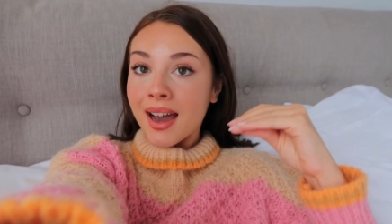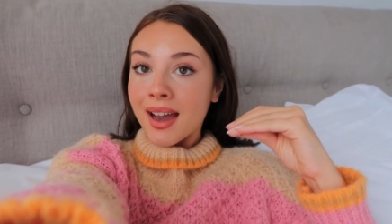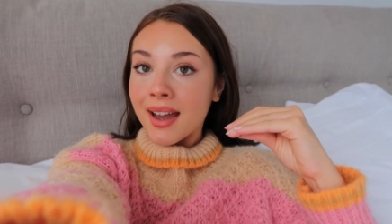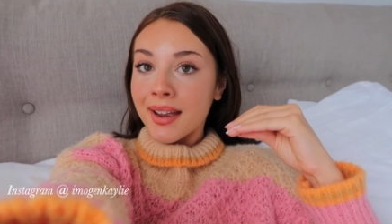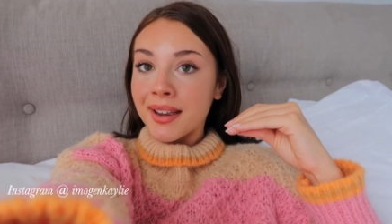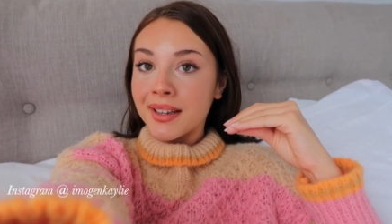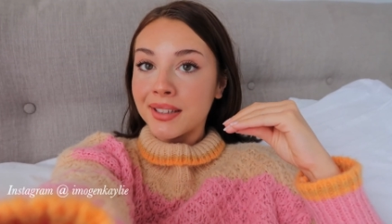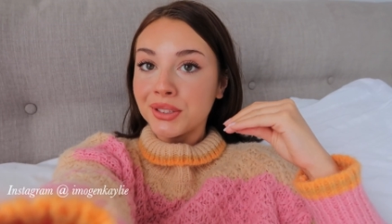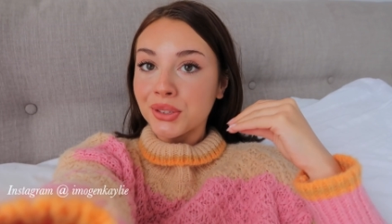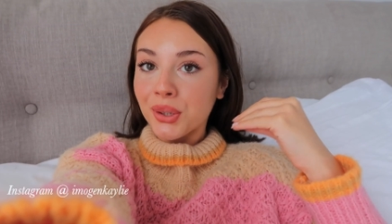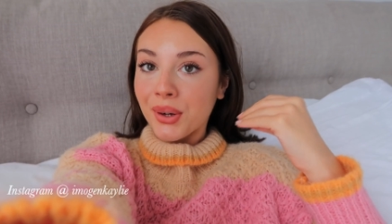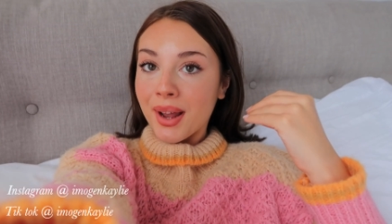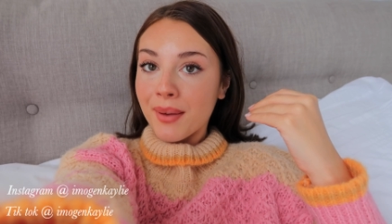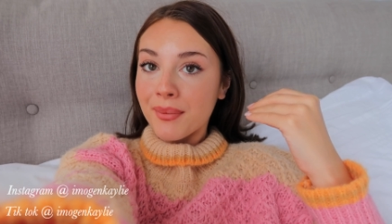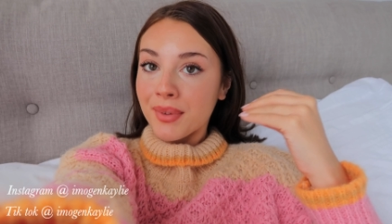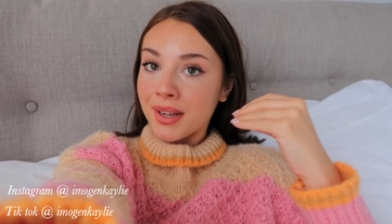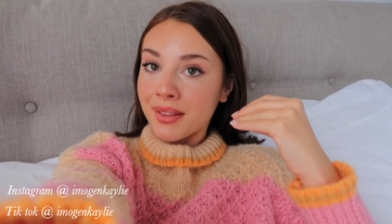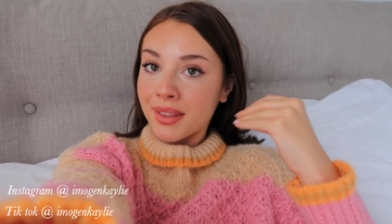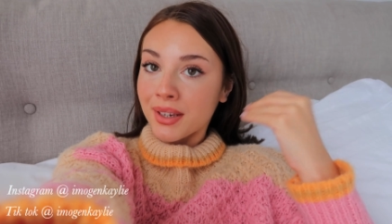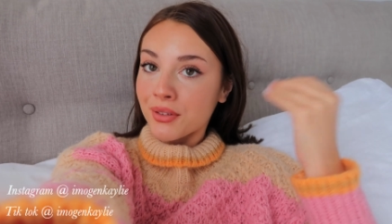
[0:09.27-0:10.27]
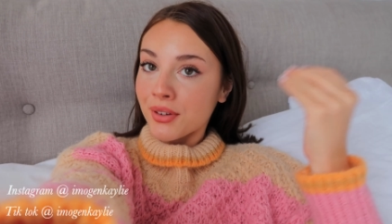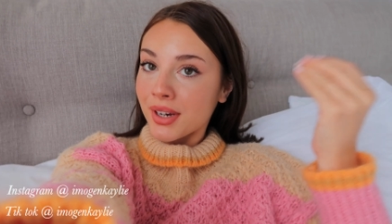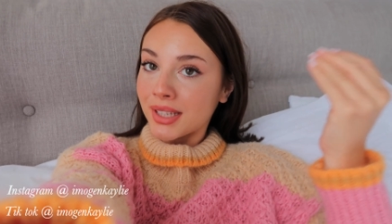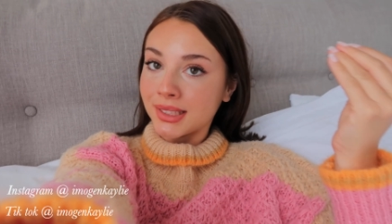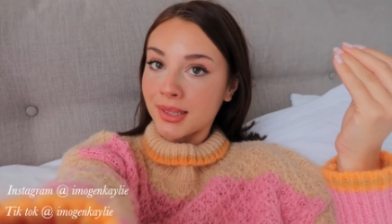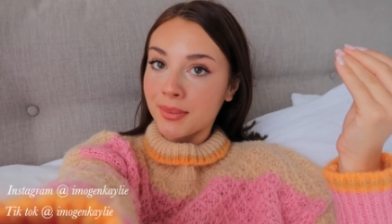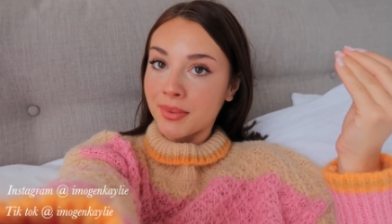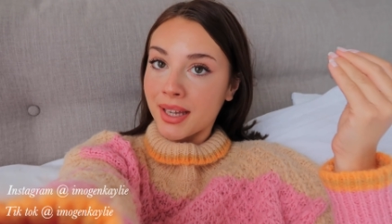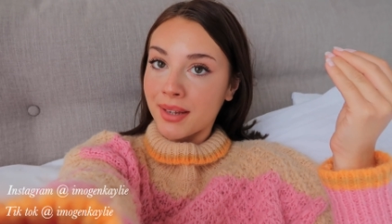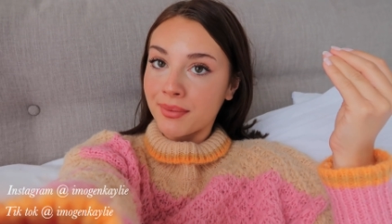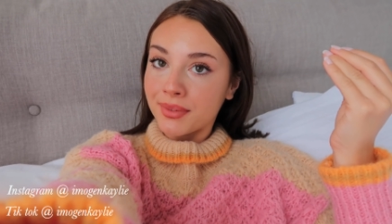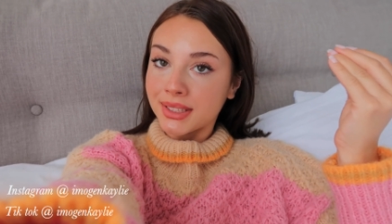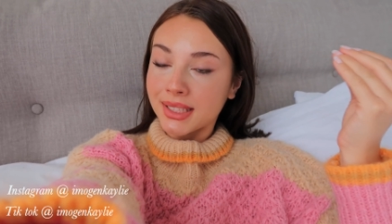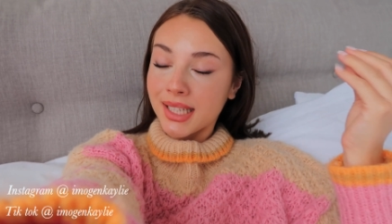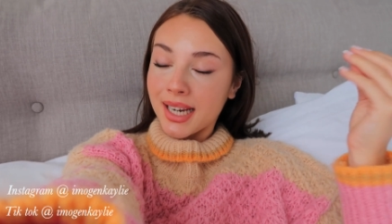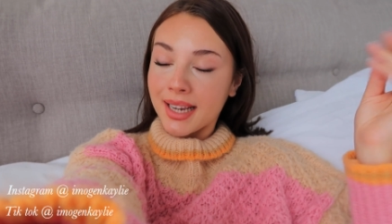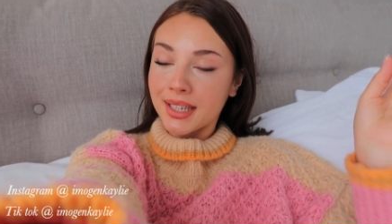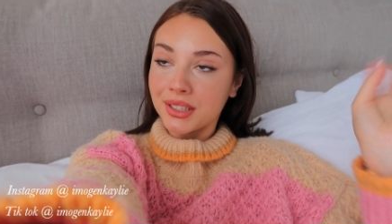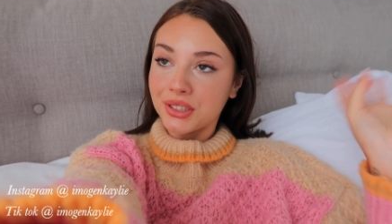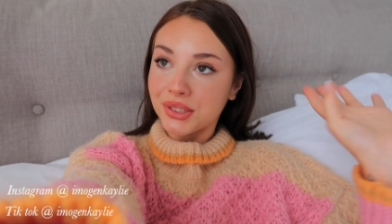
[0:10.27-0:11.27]
I don't have anything crazy planned for
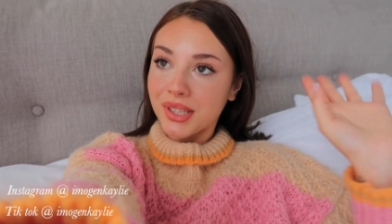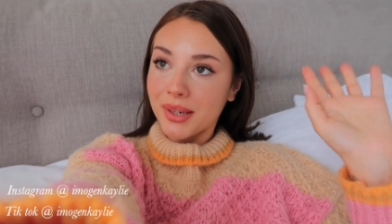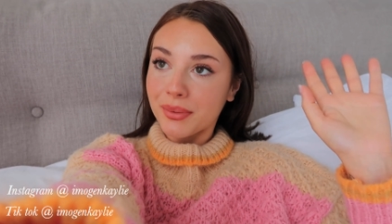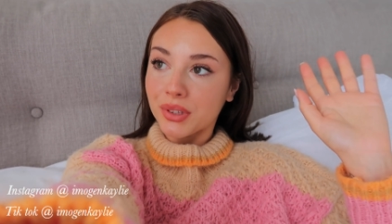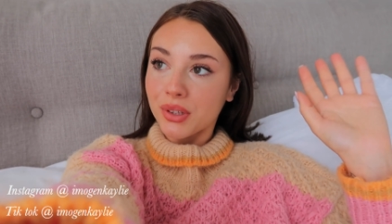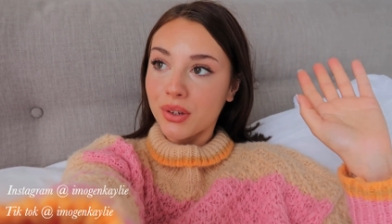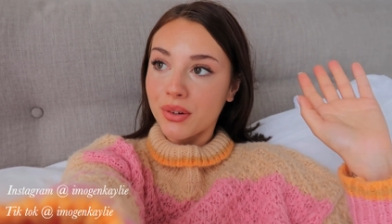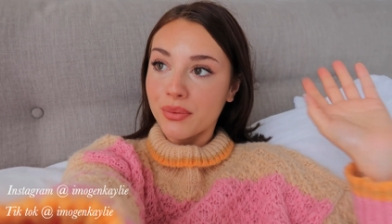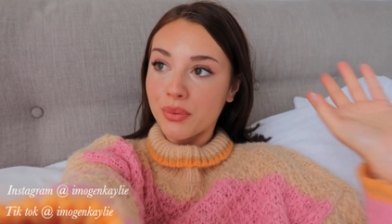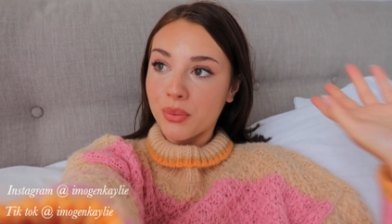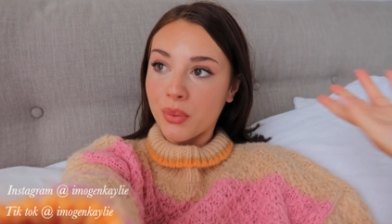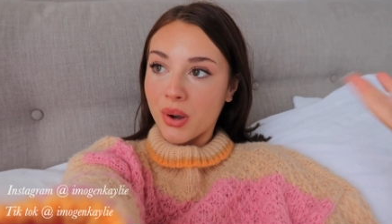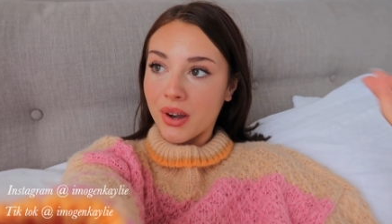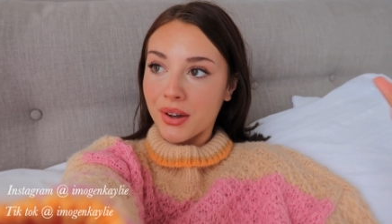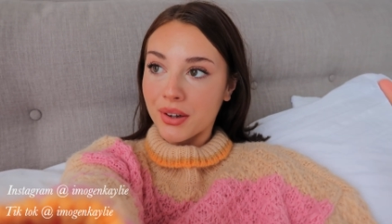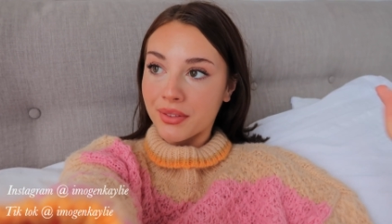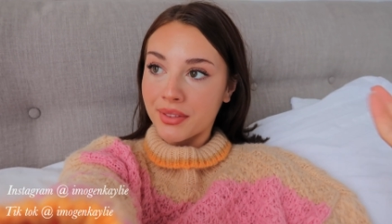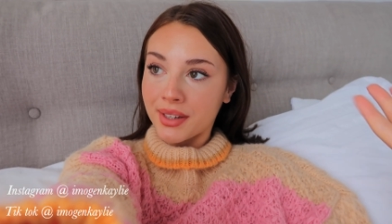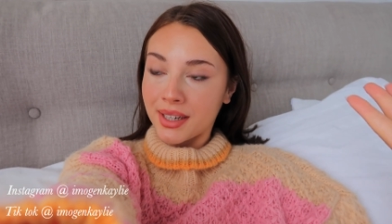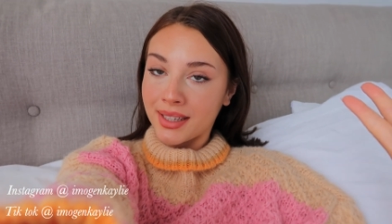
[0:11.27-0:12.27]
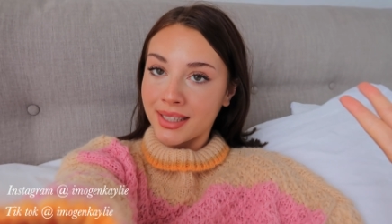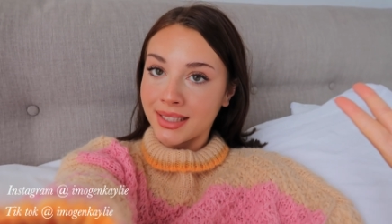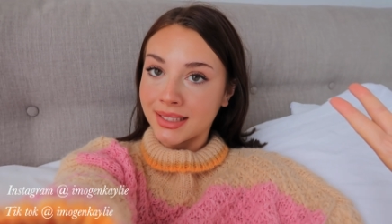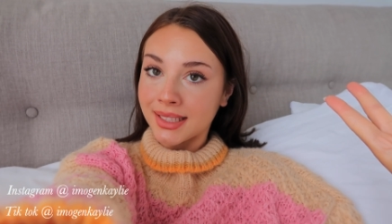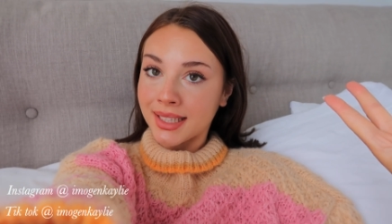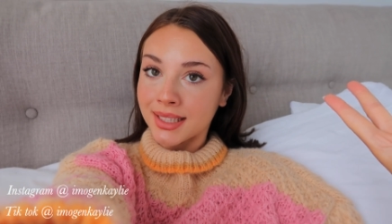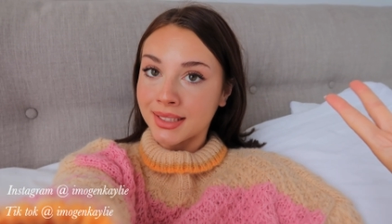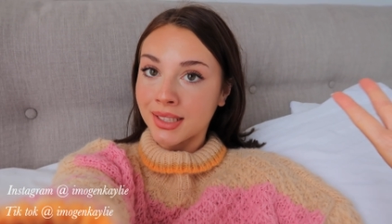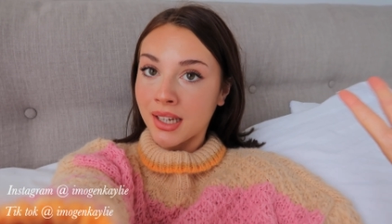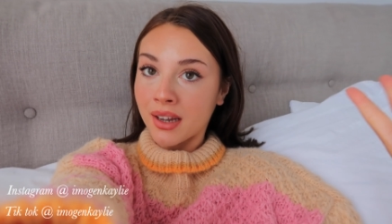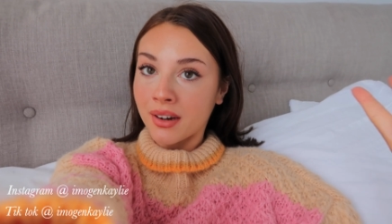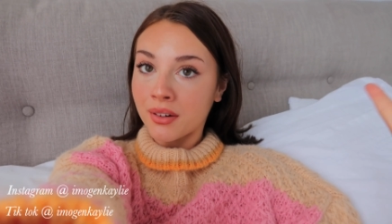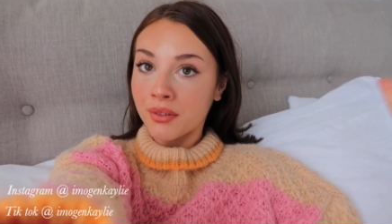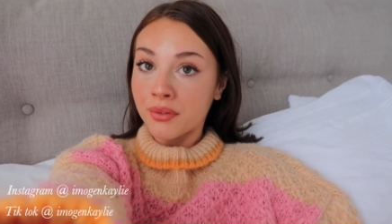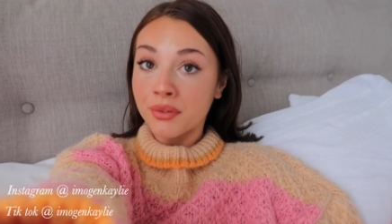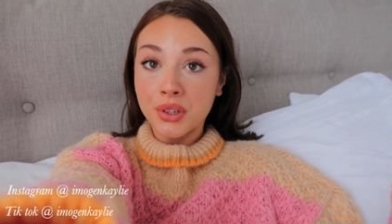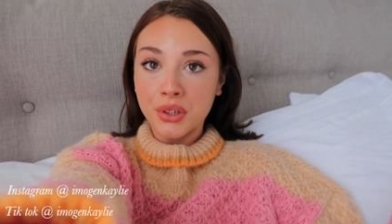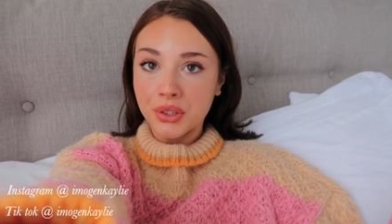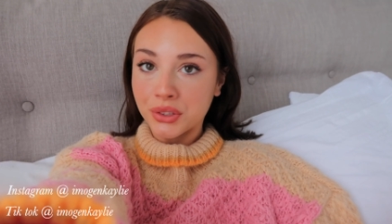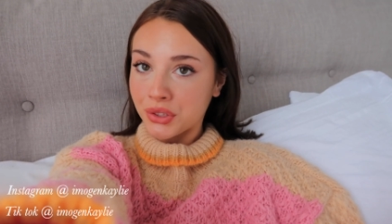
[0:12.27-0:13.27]
today. I just have a lot of work that I need to get done
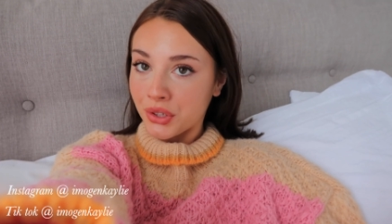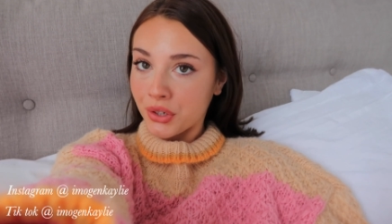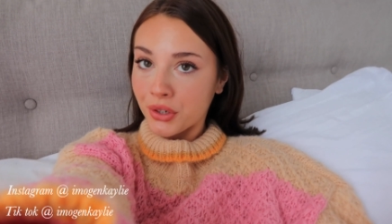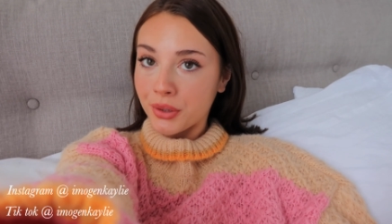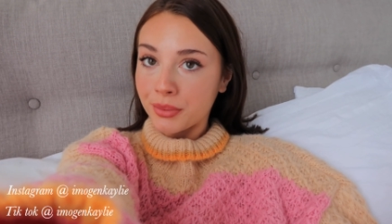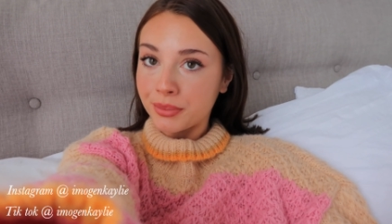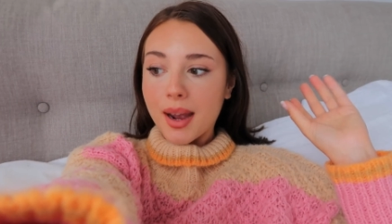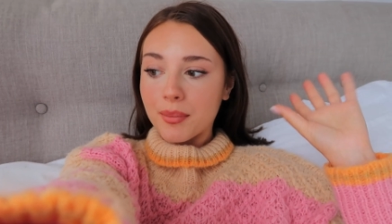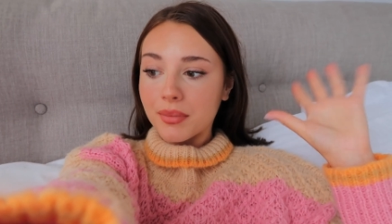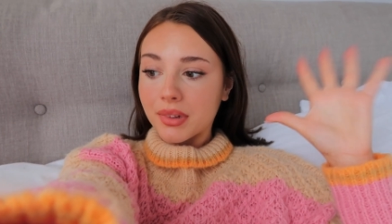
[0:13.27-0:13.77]
for YouTube.